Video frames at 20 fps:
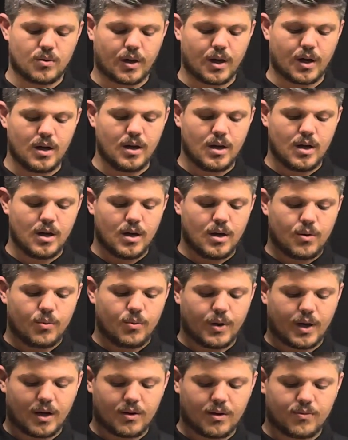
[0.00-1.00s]
Okay,
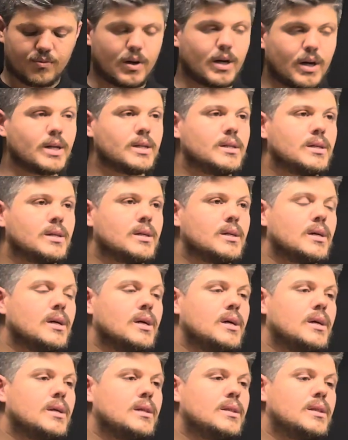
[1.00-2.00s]
we can finding
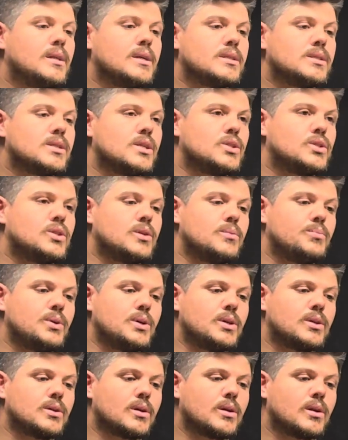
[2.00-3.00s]
the
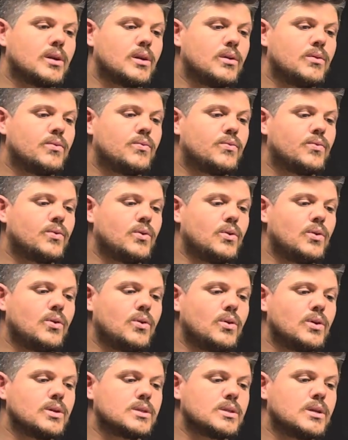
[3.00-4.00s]
centripetal
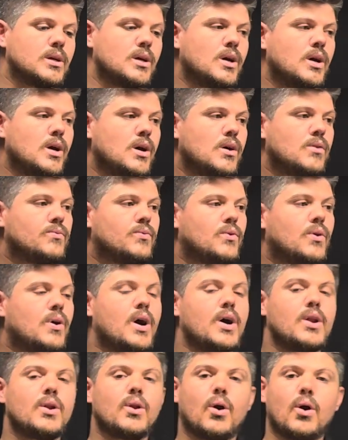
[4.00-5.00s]
force for
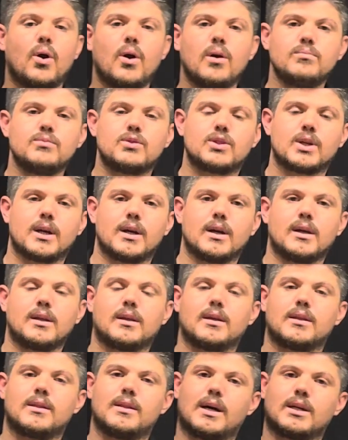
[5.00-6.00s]
an object
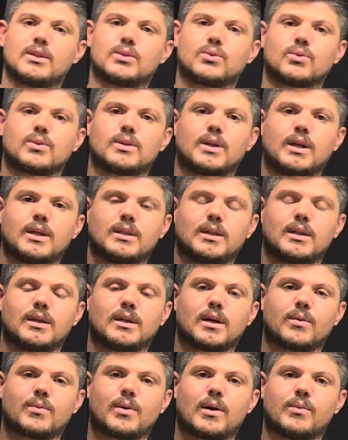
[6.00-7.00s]
that's rotating
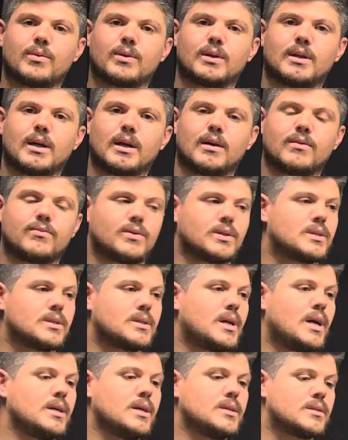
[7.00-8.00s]
around a
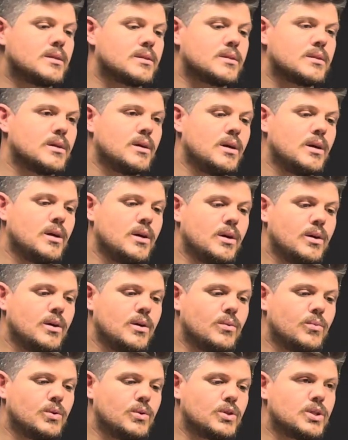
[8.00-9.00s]
fixed axis,
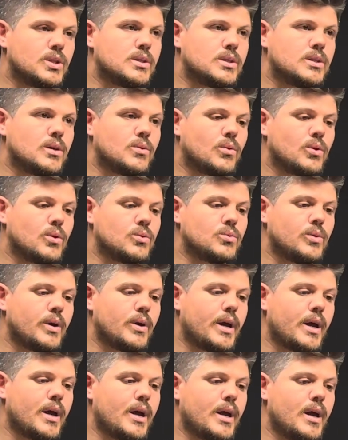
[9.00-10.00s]
which is equal to
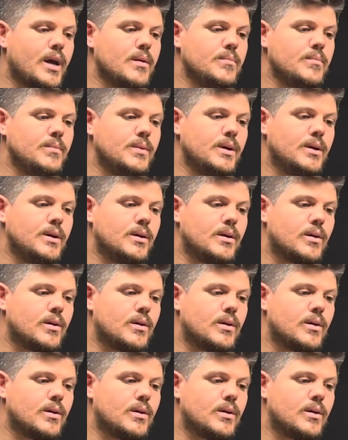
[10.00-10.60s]
m.